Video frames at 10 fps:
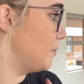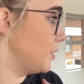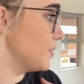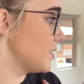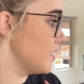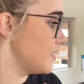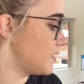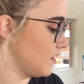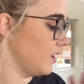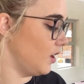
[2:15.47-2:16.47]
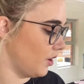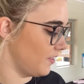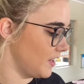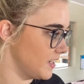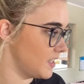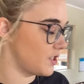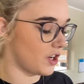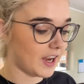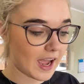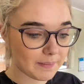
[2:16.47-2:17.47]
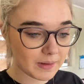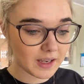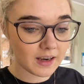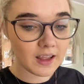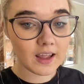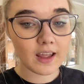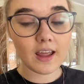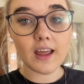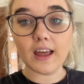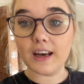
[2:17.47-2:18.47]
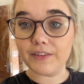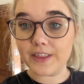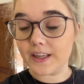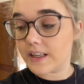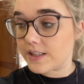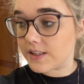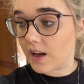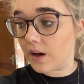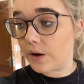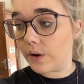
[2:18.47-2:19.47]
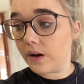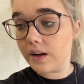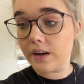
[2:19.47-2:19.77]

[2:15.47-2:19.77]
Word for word: because there's still a lot of things that's going to happen and everything. So